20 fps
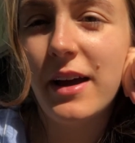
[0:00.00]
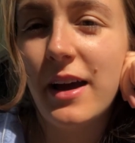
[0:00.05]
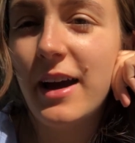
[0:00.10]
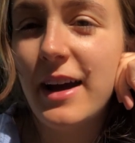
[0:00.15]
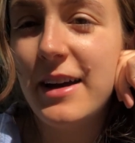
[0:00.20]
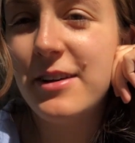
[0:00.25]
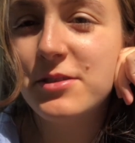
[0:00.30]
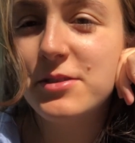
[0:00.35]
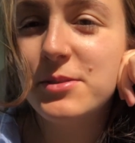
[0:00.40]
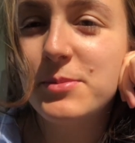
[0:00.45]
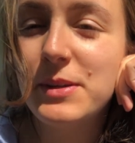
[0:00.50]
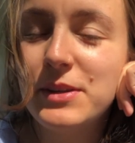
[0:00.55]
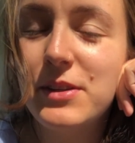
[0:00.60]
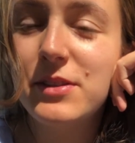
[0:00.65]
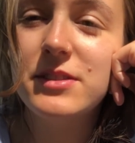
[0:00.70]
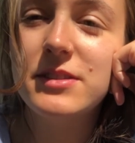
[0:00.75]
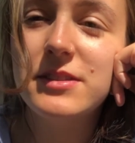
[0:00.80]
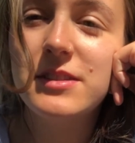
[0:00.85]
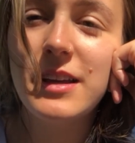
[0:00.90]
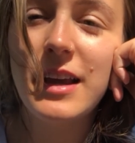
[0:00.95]
house,
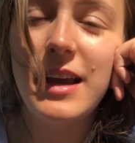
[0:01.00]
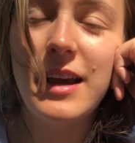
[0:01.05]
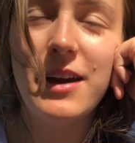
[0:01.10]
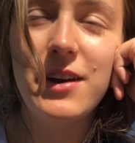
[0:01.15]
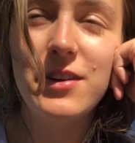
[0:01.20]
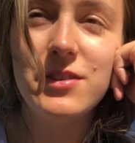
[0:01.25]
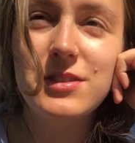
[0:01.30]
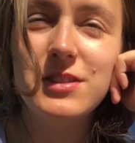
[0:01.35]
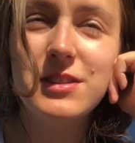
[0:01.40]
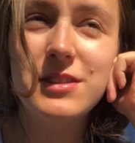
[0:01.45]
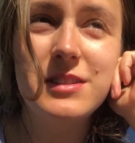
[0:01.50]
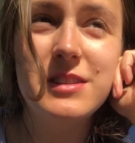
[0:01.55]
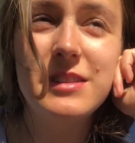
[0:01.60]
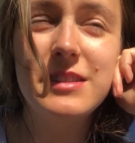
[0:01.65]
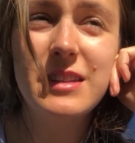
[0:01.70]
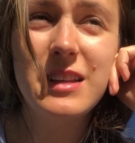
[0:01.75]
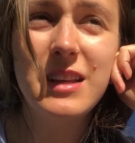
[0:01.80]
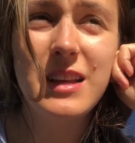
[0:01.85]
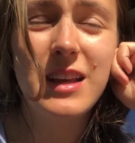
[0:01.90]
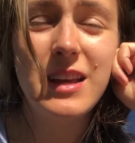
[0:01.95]
because our house
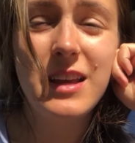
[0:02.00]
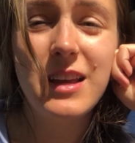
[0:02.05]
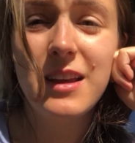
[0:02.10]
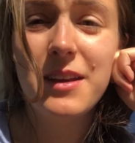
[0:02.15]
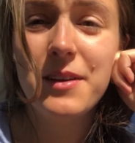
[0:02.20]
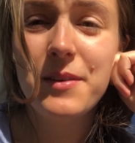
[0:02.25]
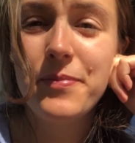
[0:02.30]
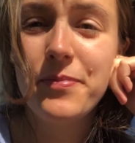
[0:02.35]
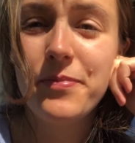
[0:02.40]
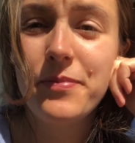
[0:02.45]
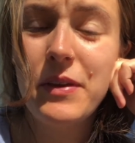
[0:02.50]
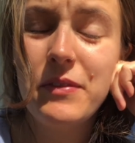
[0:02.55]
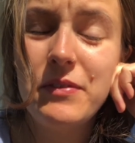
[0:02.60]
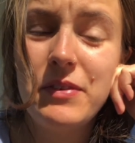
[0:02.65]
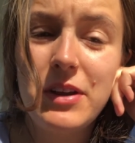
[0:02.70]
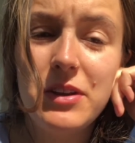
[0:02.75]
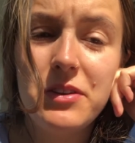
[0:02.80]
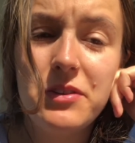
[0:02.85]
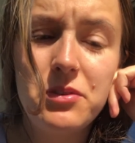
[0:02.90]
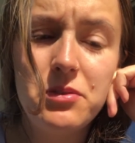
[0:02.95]
is a
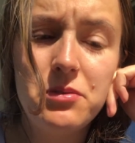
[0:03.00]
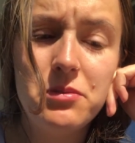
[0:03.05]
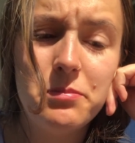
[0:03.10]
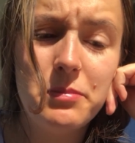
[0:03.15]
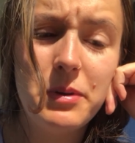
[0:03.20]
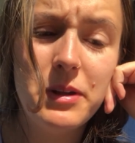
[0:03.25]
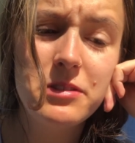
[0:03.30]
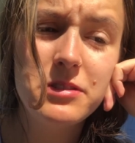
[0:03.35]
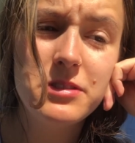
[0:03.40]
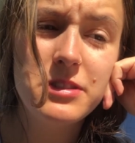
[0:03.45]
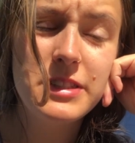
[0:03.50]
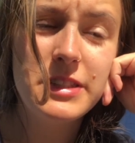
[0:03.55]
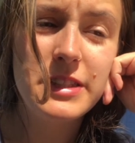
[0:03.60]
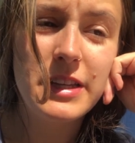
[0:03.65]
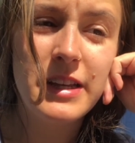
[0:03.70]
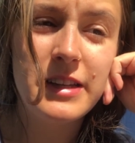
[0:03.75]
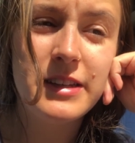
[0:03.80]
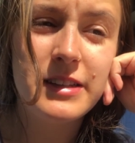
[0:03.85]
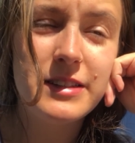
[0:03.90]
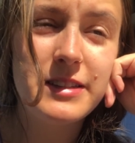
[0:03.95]
very new build
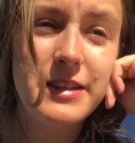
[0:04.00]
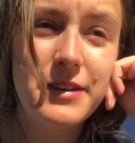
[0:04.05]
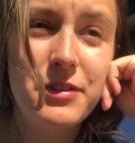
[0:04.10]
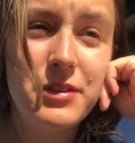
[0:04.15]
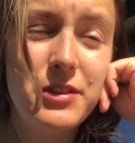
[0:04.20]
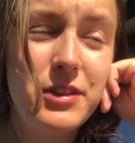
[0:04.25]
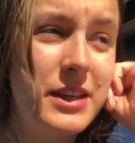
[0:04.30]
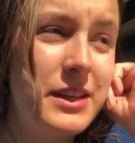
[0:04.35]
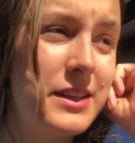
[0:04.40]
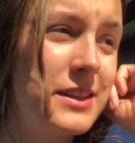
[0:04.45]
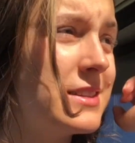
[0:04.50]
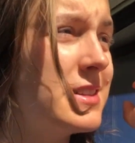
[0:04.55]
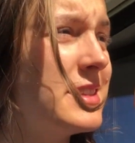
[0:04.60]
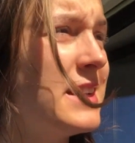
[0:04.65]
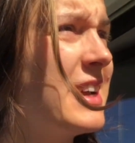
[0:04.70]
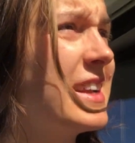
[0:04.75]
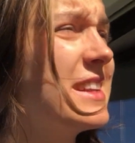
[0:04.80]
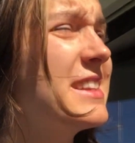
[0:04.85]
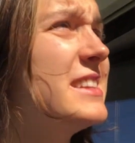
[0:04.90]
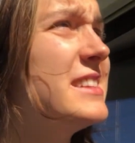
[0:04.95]
and everything is
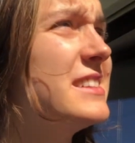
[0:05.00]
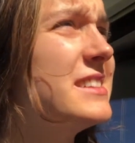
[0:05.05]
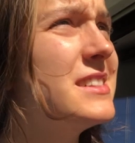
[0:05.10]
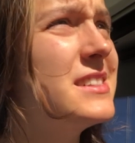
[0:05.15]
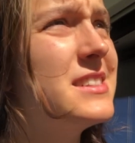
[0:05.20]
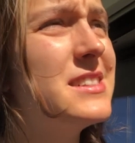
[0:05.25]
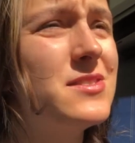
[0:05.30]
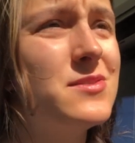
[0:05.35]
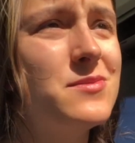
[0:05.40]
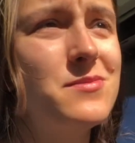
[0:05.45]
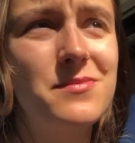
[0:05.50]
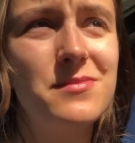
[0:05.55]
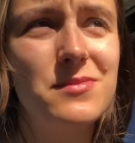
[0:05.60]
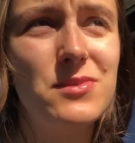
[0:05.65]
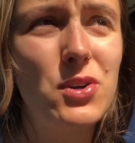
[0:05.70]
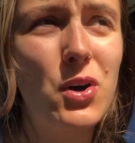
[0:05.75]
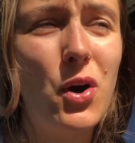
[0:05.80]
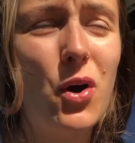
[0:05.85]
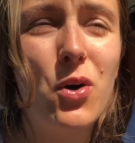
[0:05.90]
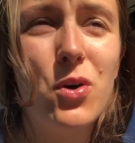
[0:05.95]
like this
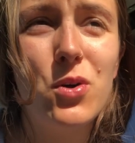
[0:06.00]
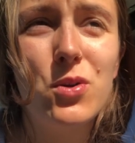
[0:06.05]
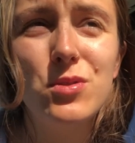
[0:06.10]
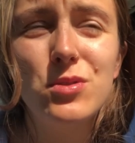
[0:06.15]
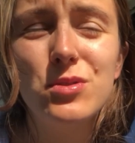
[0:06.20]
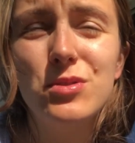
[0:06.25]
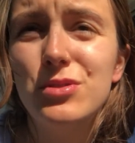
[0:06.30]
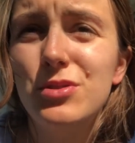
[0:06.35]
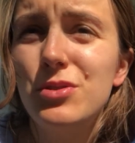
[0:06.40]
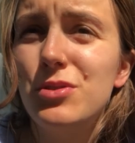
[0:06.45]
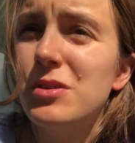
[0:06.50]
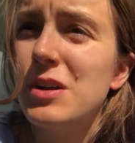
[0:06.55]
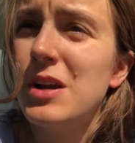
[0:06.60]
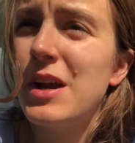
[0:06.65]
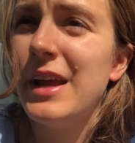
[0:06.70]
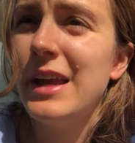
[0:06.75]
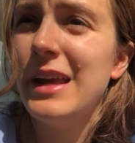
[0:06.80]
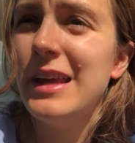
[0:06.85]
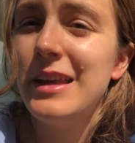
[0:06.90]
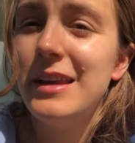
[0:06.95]
cold
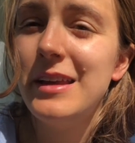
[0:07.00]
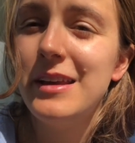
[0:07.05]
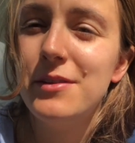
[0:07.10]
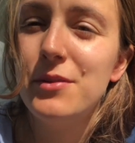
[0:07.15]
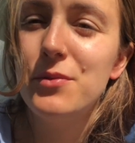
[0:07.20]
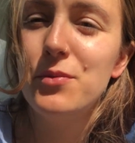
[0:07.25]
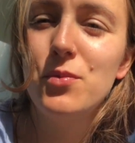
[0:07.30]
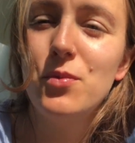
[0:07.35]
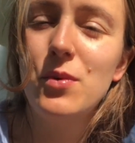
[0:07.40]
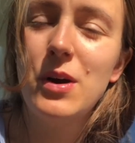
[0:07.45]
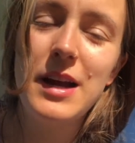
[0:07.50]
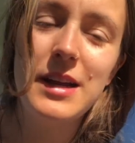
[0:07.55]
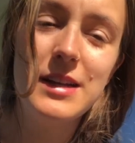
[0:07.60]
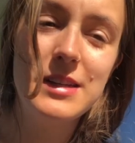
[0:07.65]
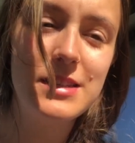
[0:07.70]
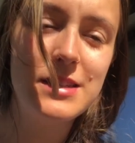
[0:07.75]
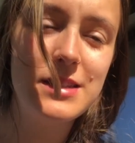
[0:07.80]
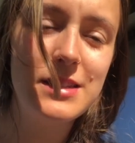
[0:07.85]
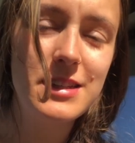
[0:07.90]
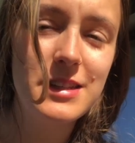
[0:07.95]
grey
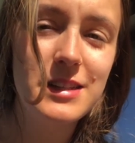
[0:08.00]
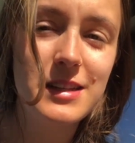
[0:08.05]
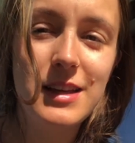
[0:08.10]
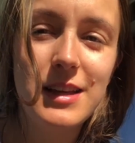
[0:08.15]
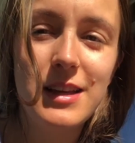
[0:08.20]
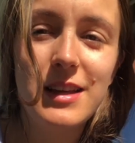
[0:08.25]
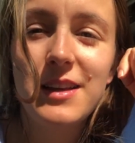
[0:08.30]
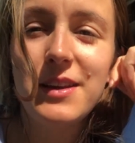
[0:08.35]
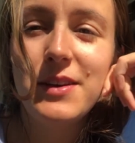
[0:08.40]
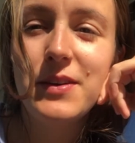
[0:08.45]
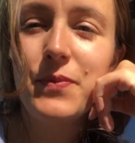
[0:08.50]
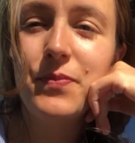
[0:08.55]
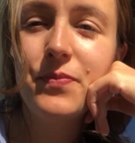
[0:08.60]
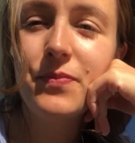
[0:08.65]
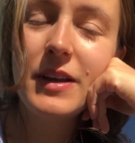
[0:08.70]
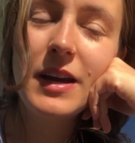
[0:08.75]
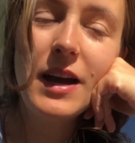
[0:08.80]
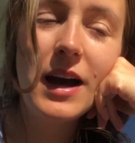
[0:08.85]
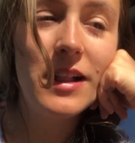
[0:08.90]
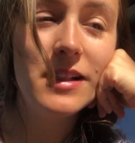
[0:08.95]
white
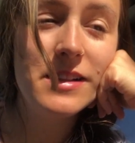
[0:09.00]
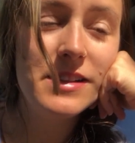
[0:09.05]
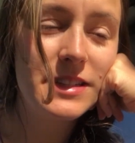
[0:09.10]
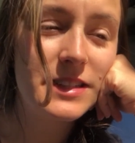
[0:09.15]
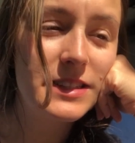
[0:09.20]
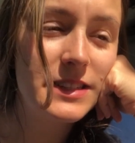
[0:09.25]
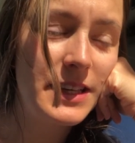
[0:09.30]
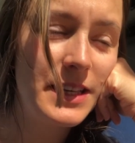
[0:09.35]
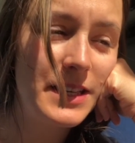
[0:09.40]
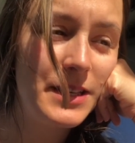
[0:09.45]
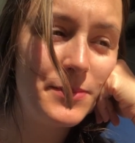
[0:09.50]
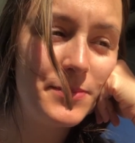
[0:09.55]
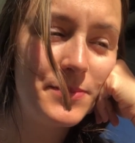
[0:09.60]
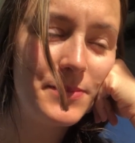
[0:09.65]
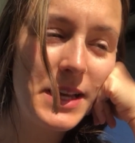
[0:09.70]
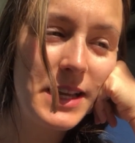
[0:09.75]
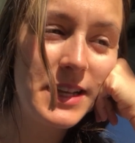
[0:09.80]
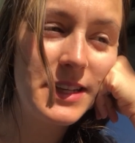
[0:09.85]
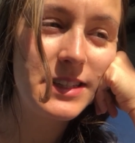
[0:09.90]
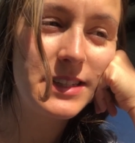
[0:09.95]
color scheme,
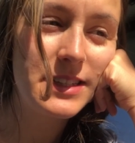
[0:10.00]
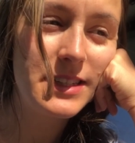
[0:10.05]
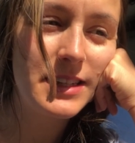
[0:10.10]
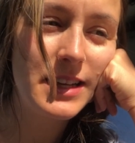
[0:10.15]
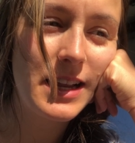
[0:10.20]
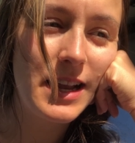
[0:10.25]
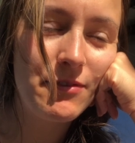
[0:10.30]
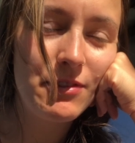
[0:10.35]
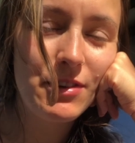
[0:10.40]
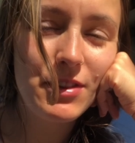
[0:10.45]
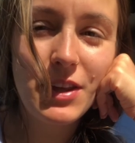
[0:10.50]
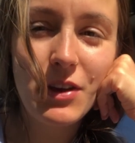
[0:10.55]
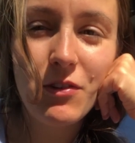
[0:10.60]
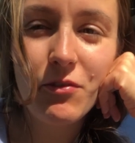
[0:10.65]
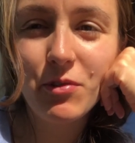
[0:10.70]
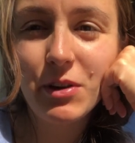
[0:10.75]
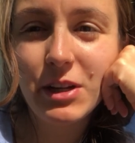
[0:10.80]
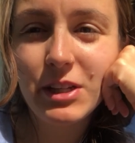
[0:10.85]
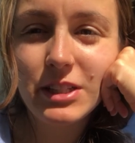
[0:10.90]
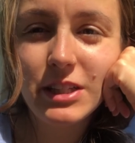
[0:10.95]
and
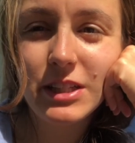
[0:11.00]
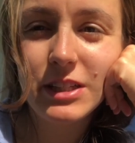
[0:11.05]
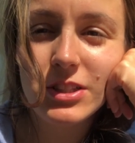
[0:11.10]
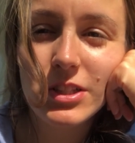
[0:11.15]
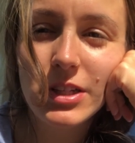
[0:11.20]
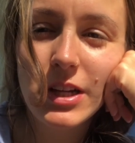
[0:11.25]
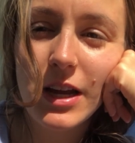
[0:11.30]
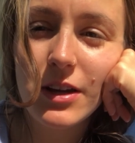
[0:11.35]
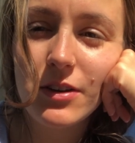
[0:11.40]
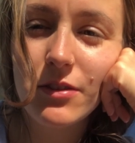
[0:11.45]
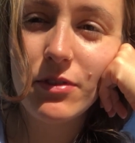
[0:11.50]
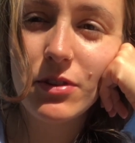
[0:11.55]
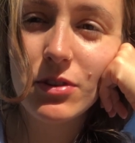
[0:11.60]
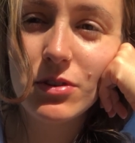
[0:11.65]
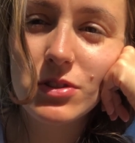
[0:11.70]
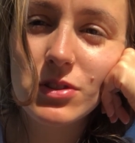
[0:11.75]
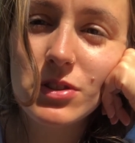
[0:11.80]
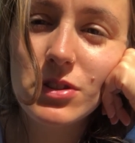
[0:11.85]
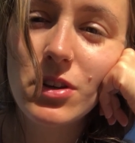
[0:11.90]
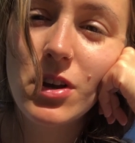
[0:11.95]
everything vintage kind of
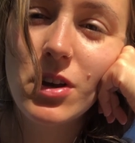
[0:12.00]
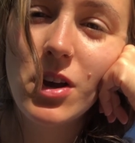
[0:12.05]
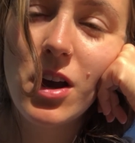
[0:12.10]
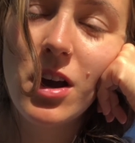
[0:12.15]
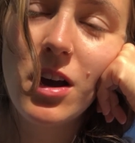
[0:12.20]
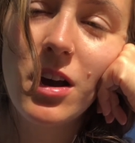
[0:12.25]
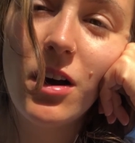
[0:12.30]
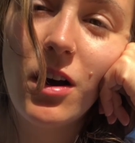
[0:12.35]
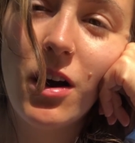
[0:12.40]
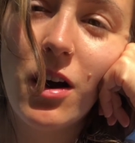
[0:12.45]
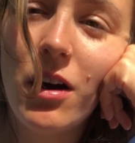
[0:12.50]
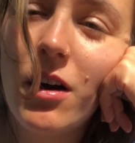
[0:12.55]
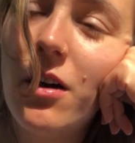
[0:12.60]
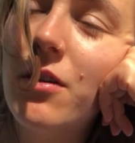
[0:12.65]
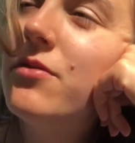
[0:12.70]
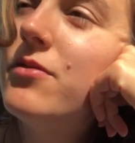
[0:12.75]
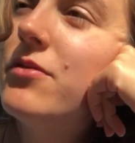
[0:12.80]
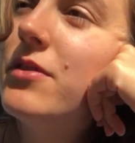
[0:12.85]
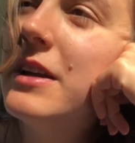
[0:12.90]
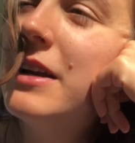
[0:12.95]
looks
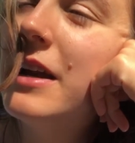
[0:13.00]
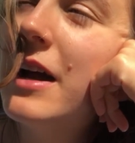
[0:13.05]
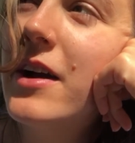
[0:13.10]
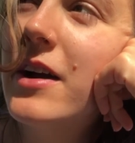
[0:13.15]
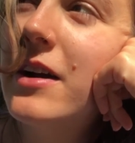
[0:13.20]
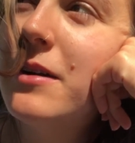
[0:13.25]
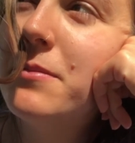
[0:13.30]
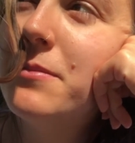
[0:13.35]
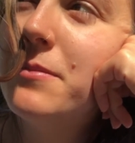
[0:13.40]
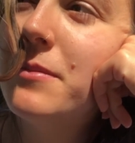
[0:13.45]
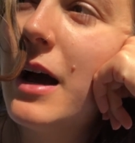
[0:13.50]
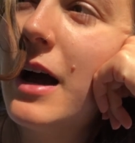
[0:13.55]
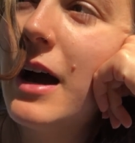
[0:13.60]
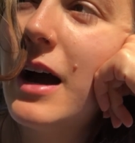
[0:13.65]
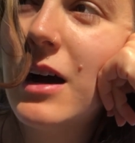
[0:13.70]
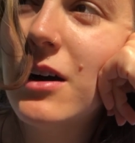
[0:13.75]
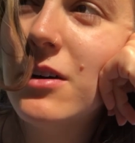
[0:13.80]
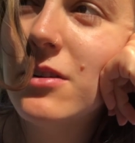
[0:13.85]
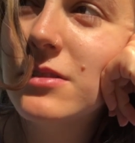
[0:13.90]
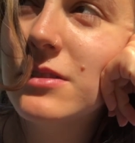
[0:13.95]
off in our
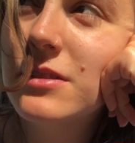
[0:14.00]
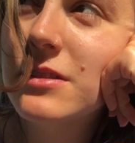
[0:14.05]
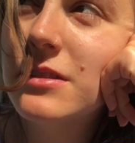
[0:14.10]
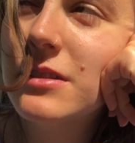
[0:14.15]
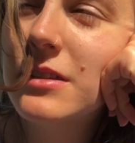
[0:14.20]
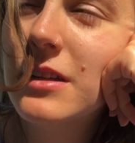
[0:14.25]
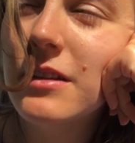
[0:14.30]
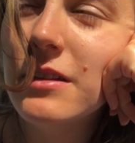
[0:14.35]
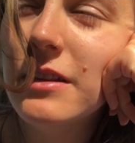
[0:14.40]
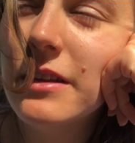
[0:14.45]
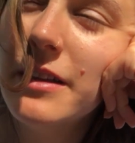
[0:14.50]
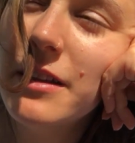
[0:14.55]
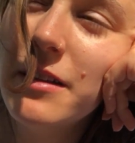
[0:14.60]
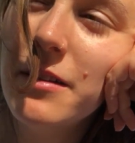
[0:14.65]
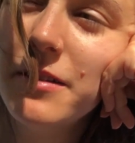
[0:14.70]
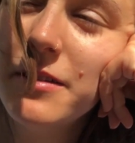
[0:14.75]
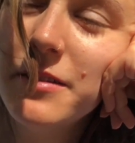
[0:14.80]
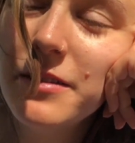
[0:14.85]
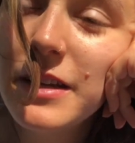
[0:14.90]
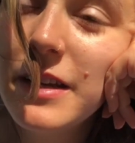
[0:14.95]
house a little,